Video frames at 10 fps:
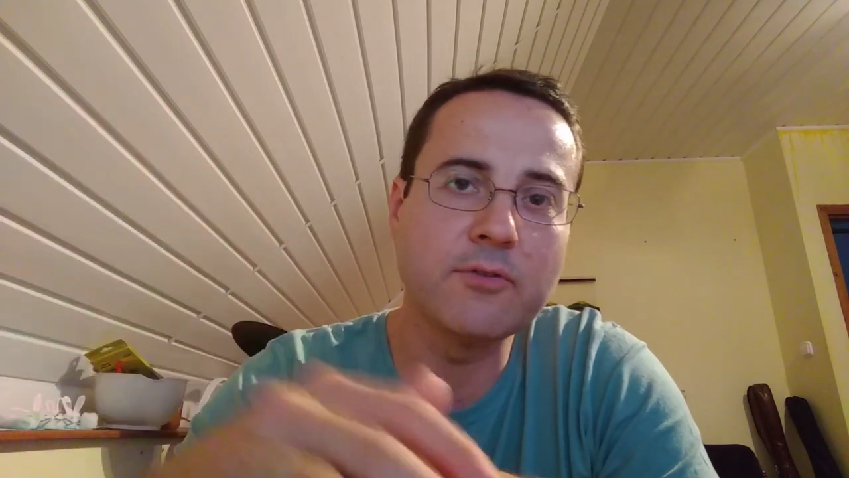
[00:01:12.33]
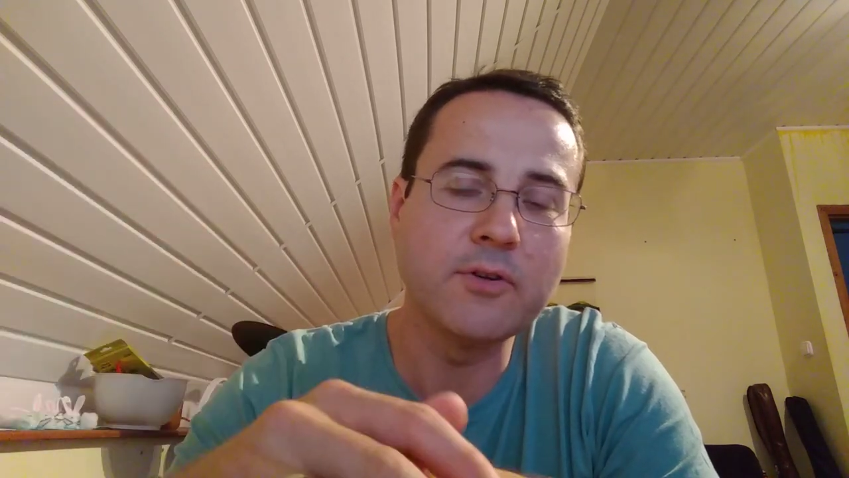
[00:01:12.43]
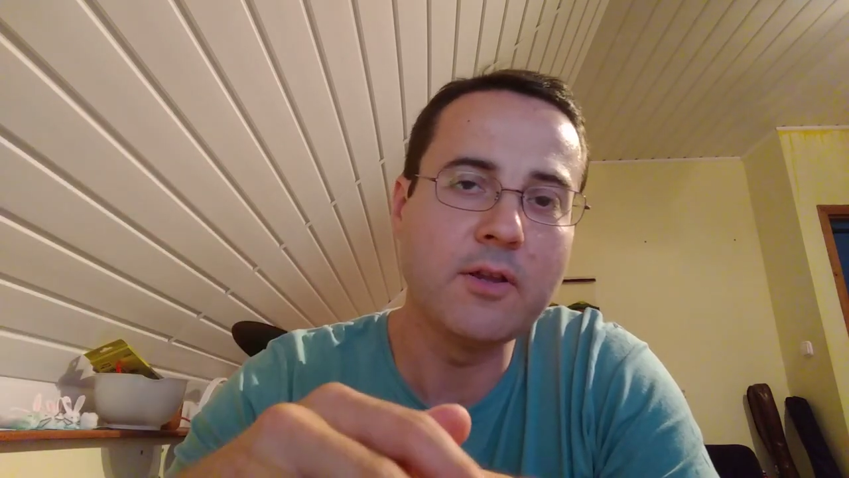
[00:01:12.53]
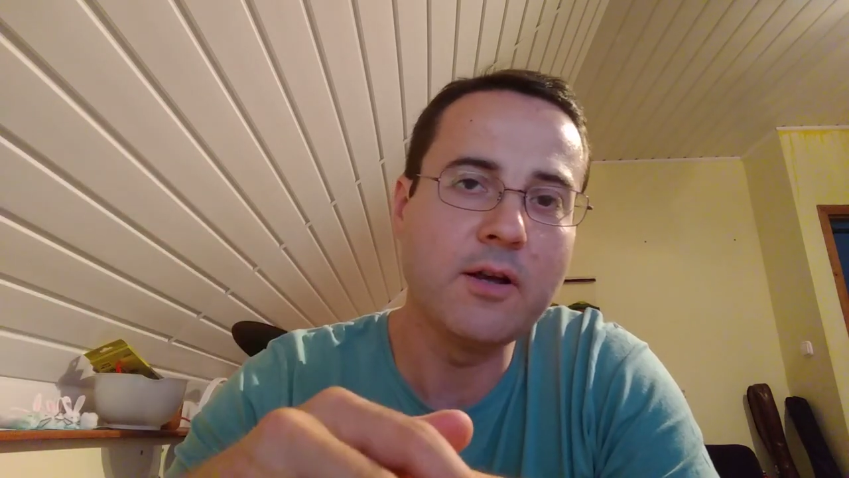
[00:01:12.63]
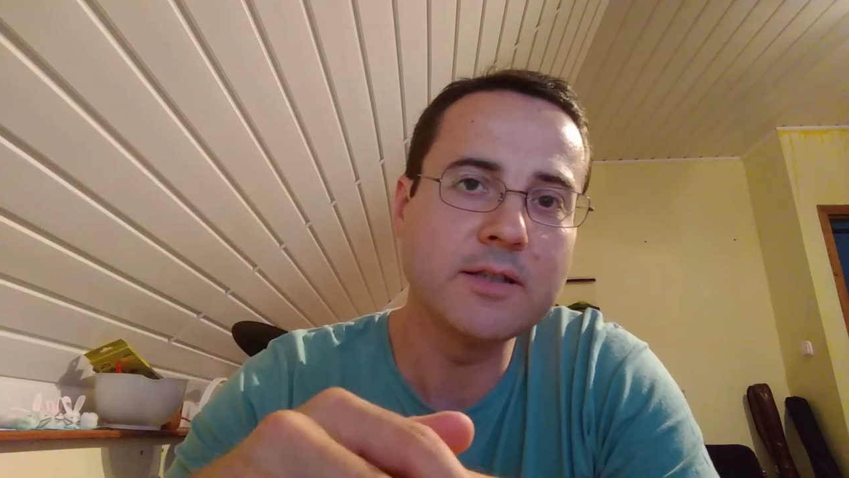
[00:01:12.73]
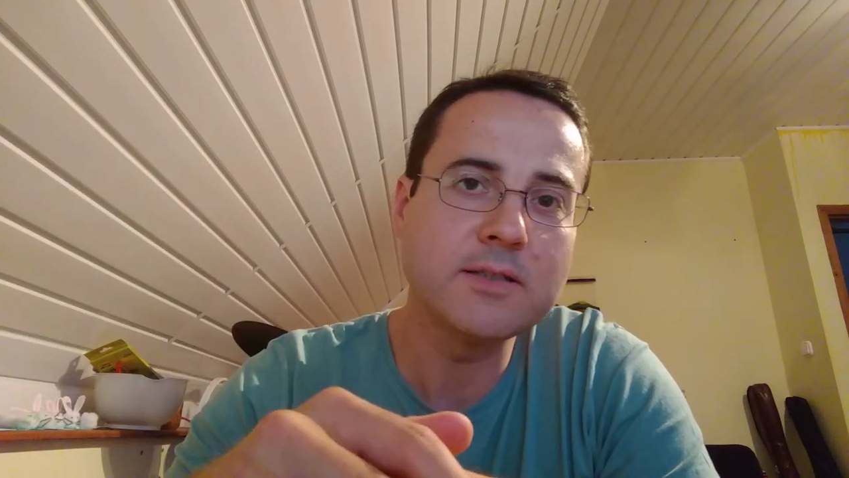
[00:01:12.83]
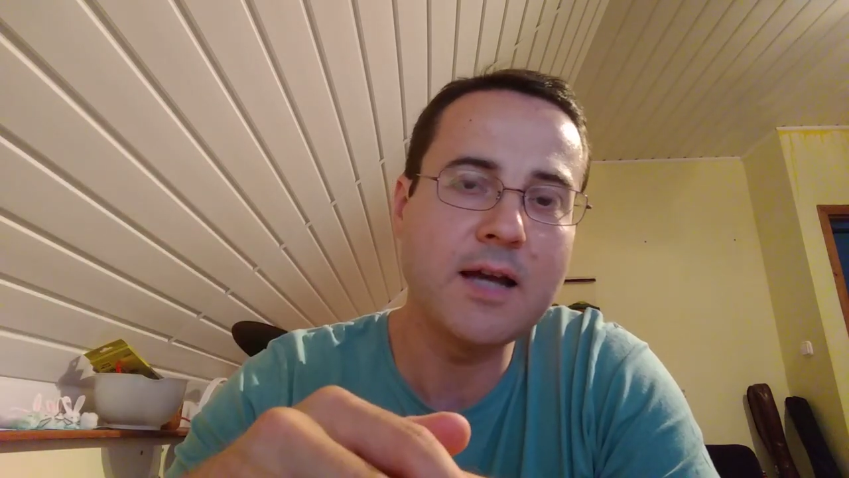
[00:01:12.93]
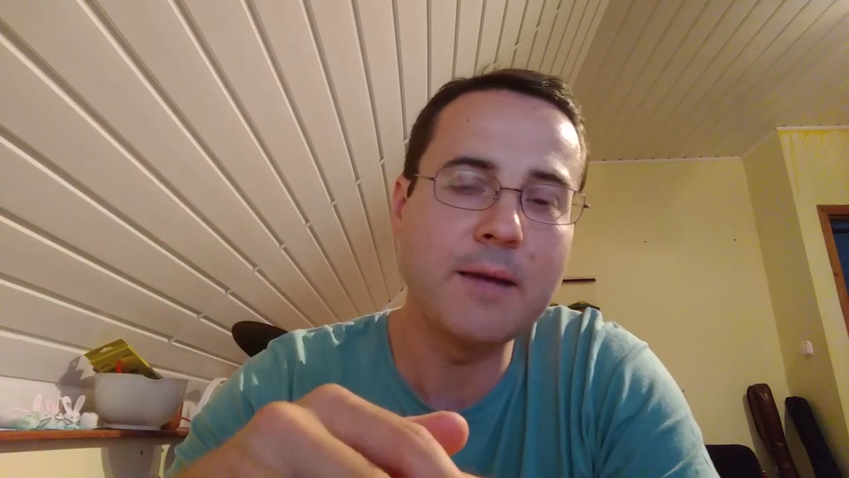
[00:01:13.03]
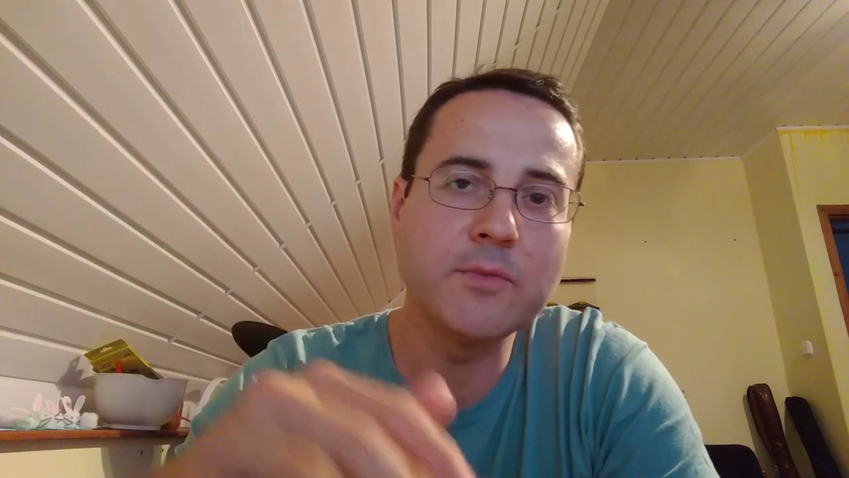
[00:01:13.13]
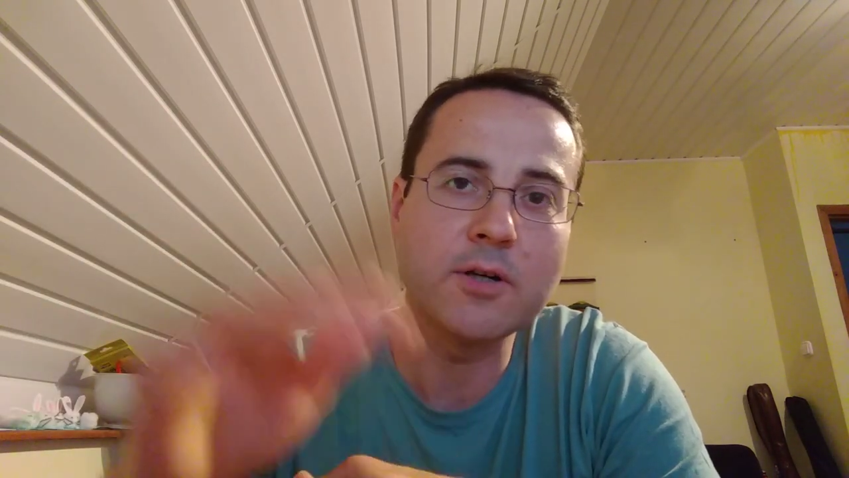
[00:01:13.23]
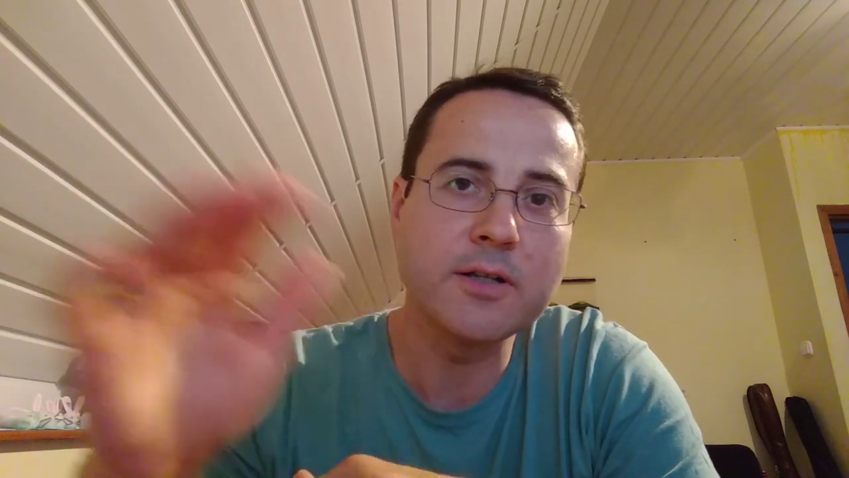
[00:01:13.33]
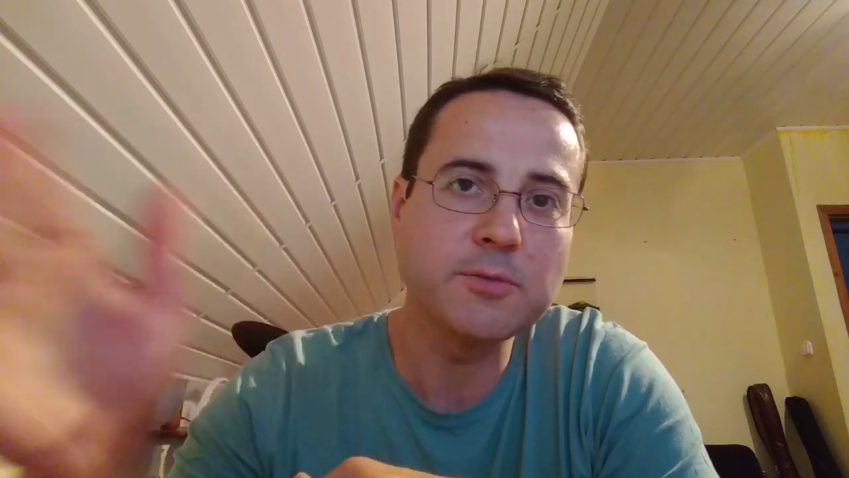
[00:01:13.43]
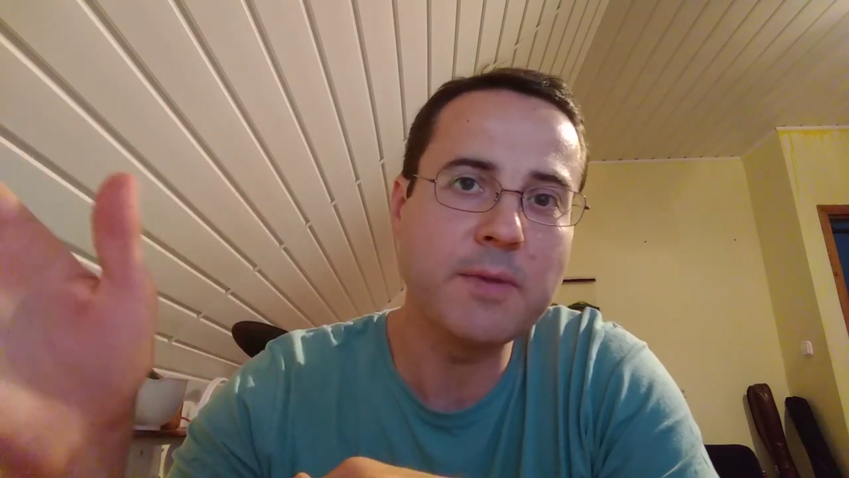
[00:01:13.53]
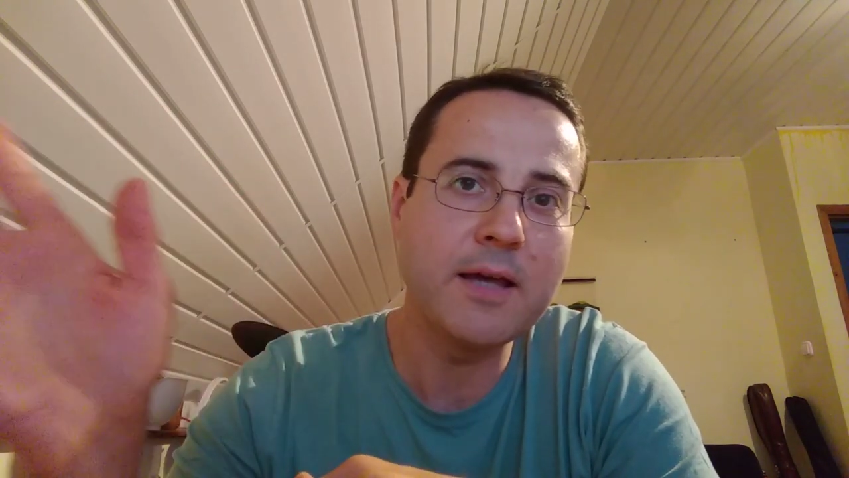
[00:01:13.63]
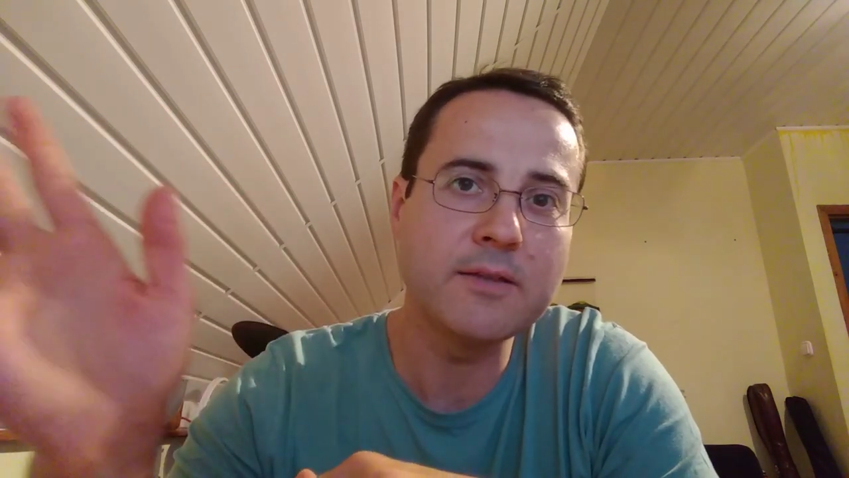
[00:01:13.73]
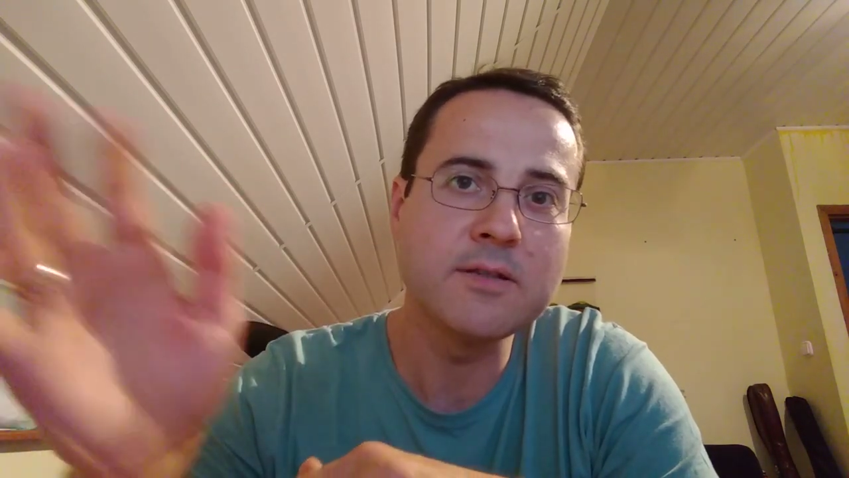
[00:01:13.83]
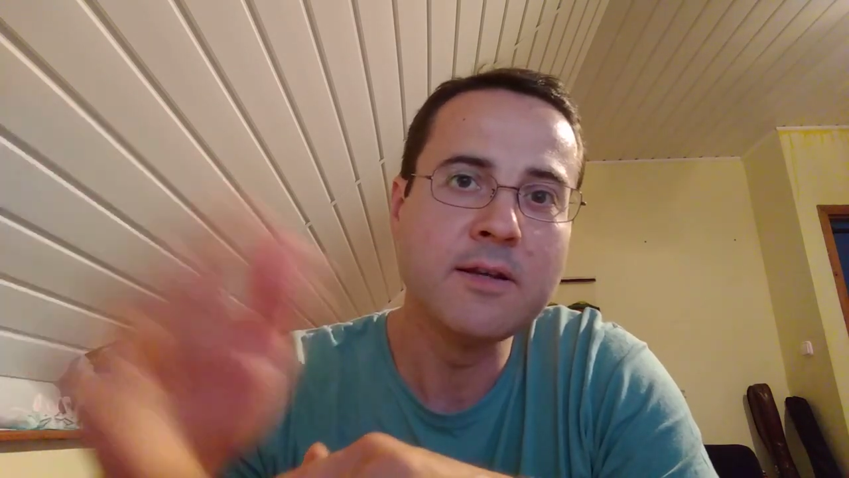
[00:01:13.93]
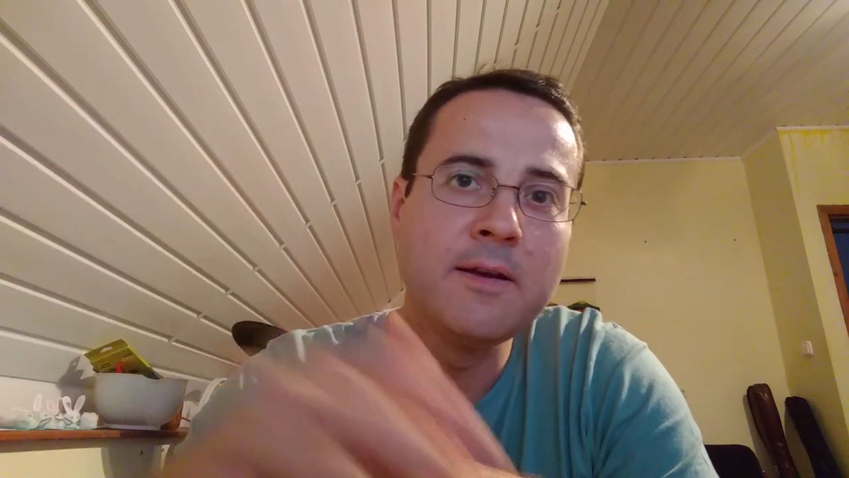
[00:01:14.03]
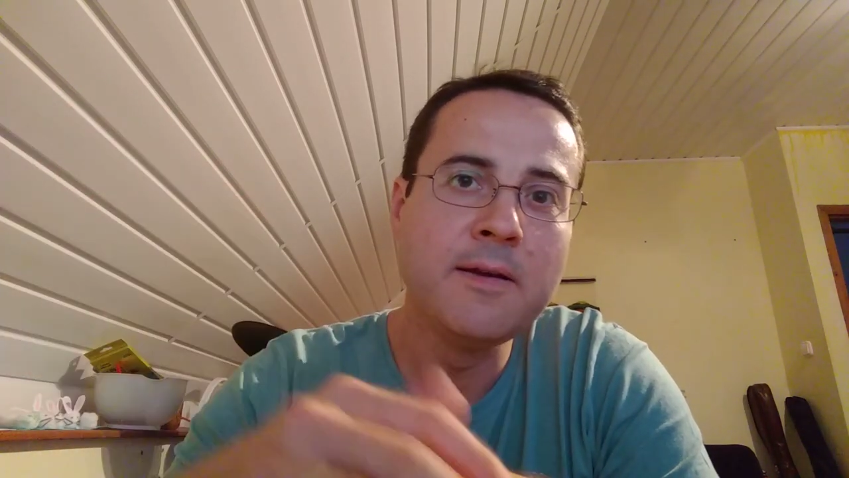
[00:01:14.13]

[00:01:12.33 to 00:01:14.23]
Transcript: for the longest time, Turkish baths.